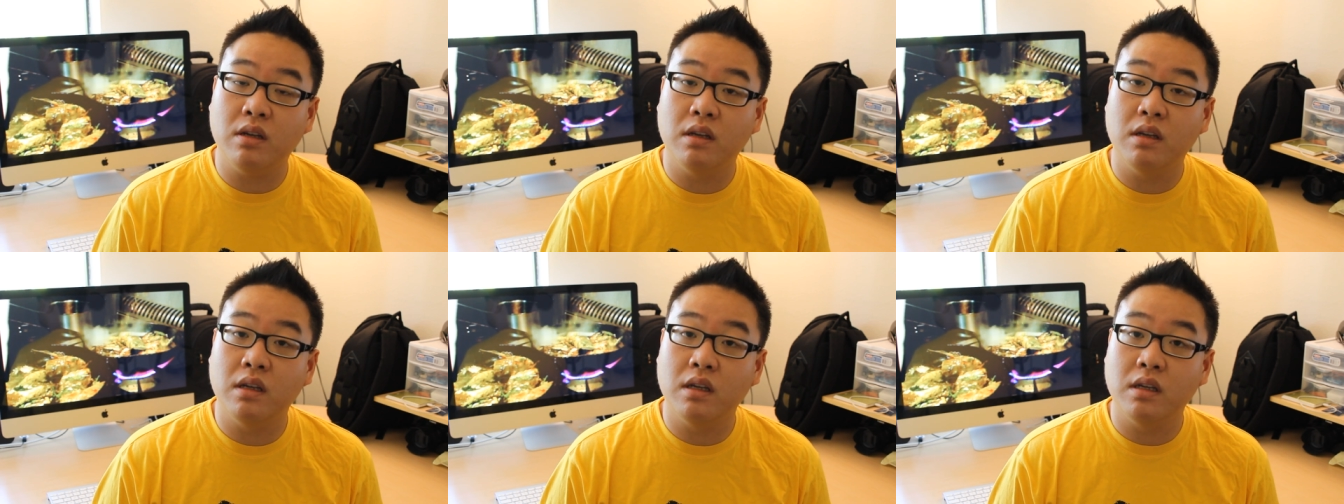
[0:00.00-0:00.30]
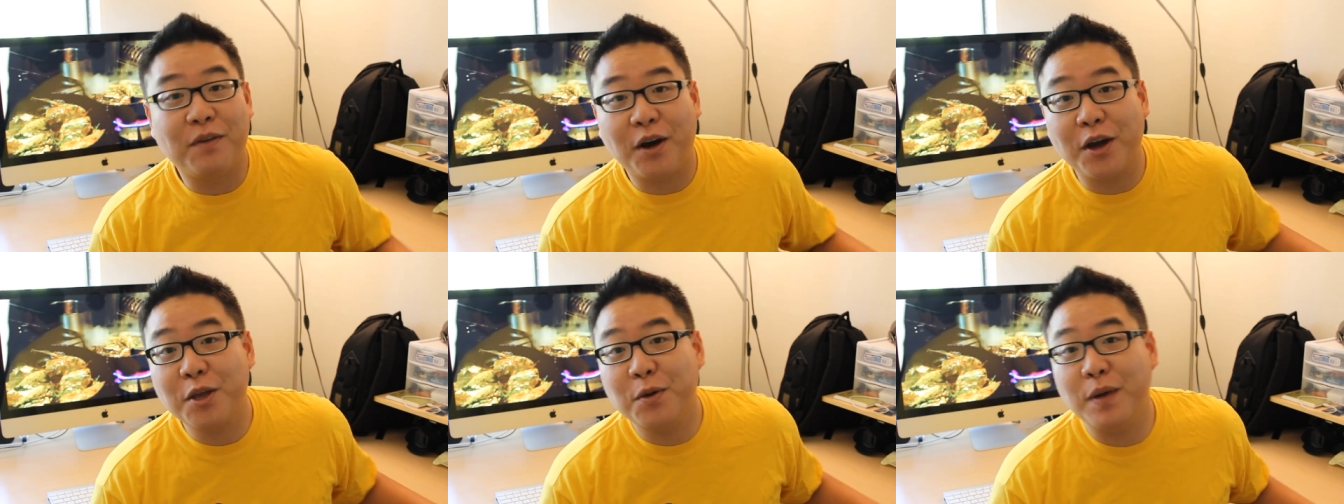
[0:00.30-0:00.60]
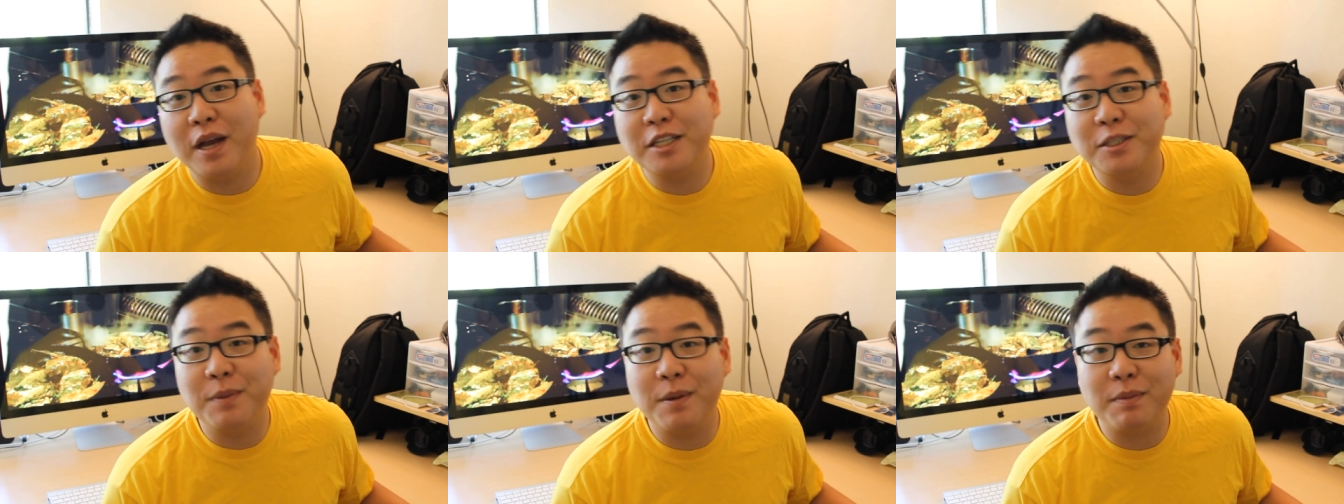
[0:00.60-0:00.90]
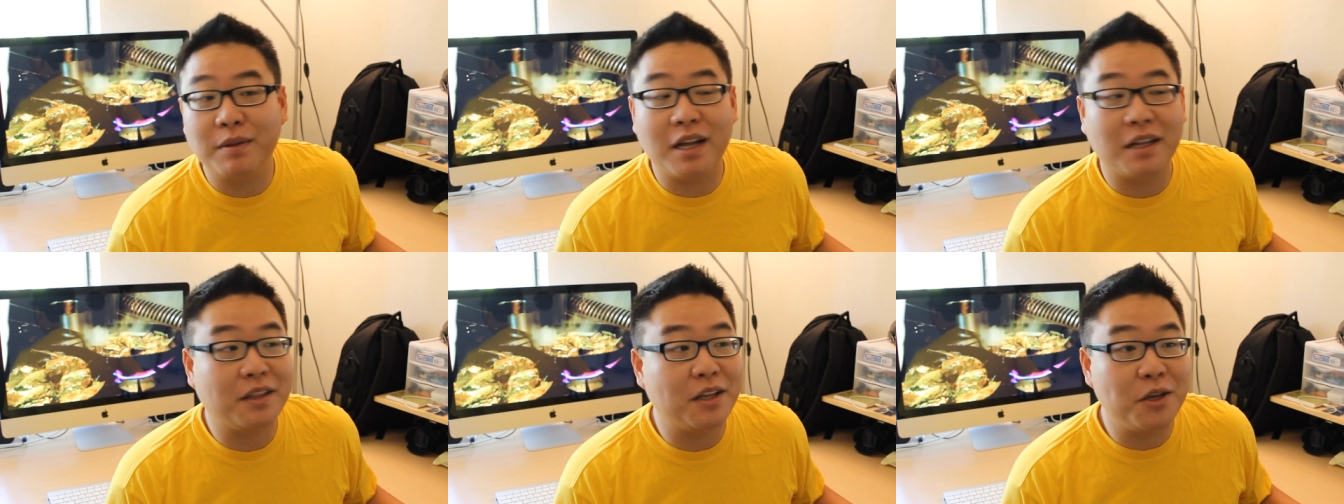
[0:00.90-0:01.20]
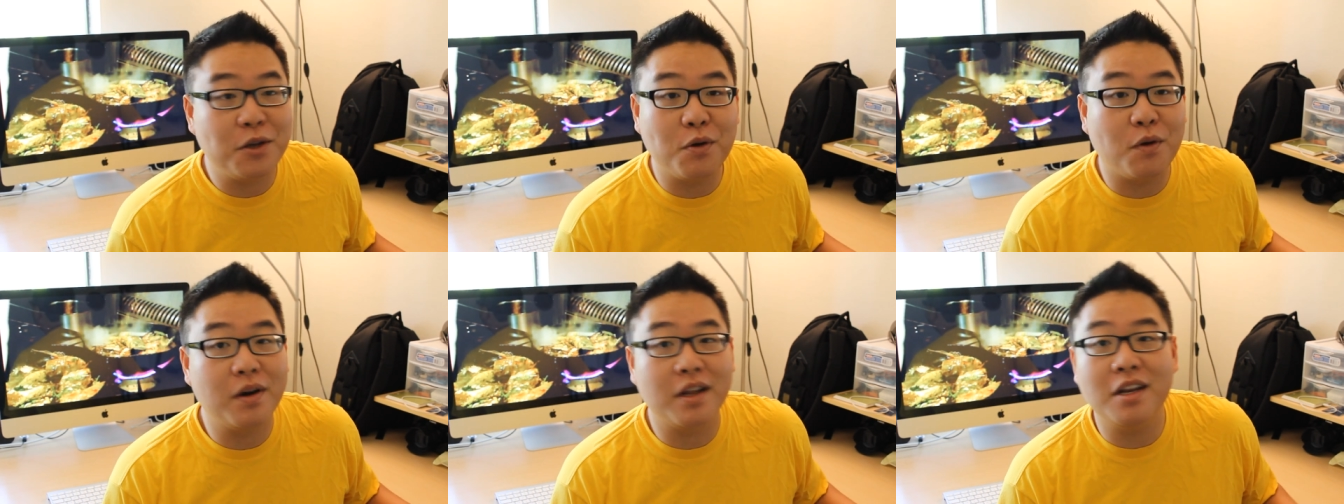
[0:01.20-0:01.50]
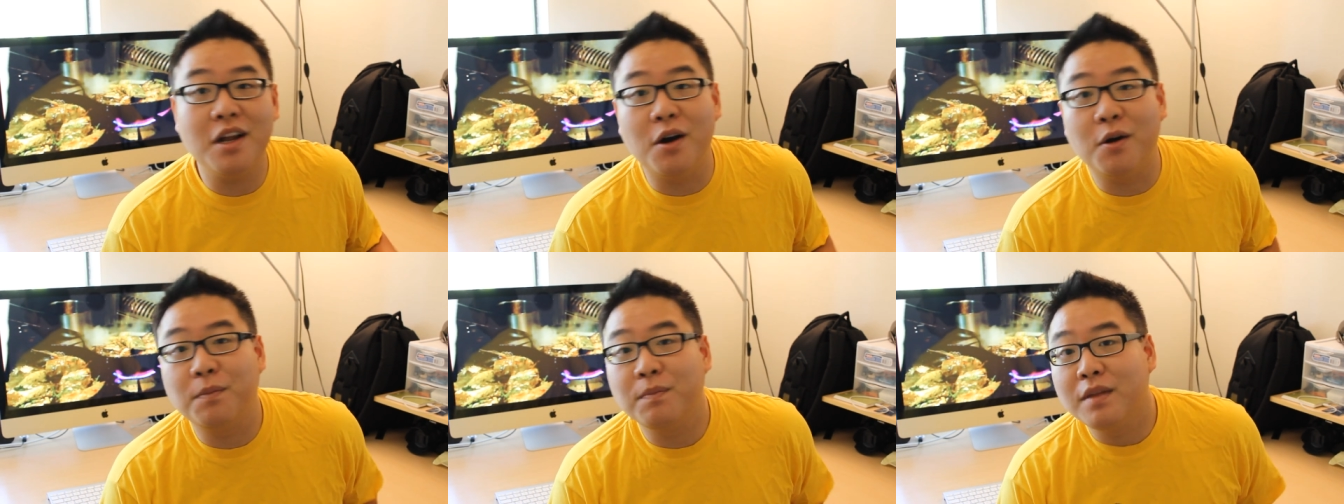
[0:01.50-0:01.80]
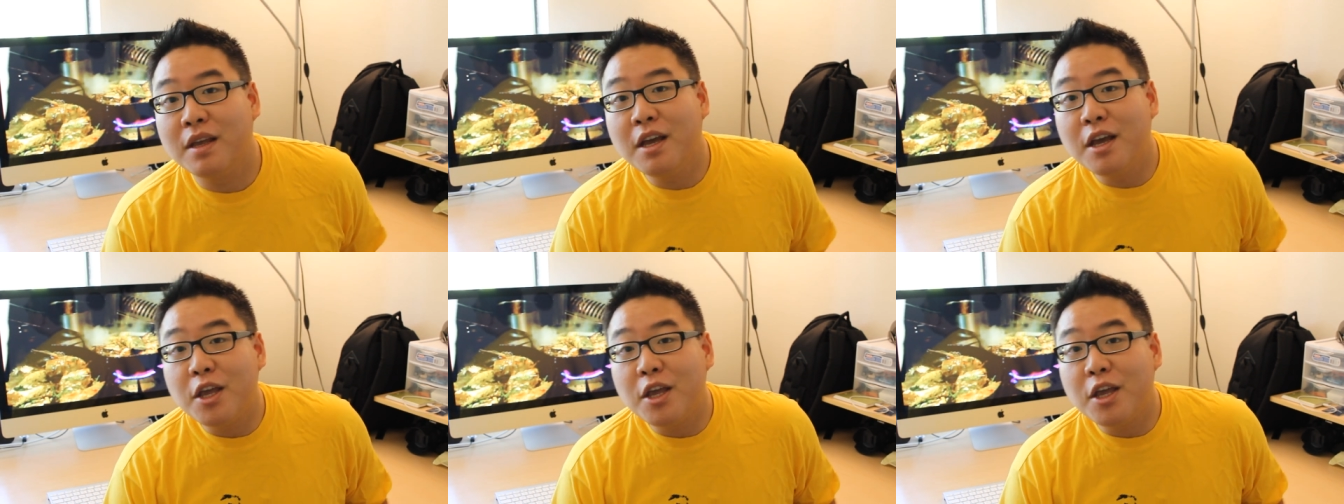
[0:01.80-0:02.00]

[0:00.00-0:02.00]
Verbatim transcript: For all you Asian people out there, you already know.